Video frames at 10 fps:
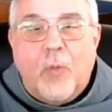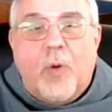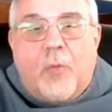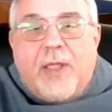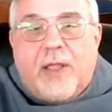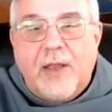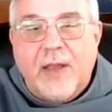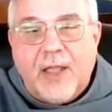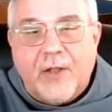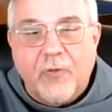when we
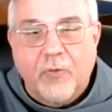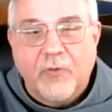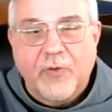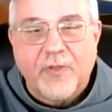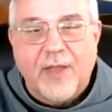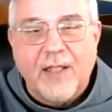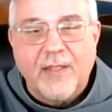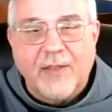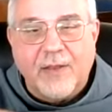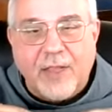connect
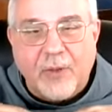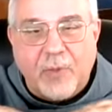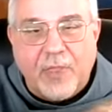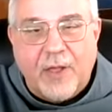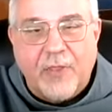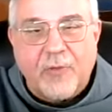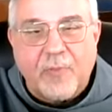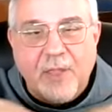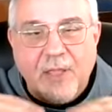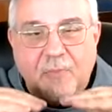horizontally with other
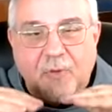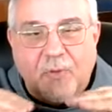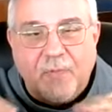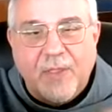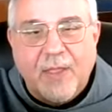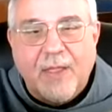people,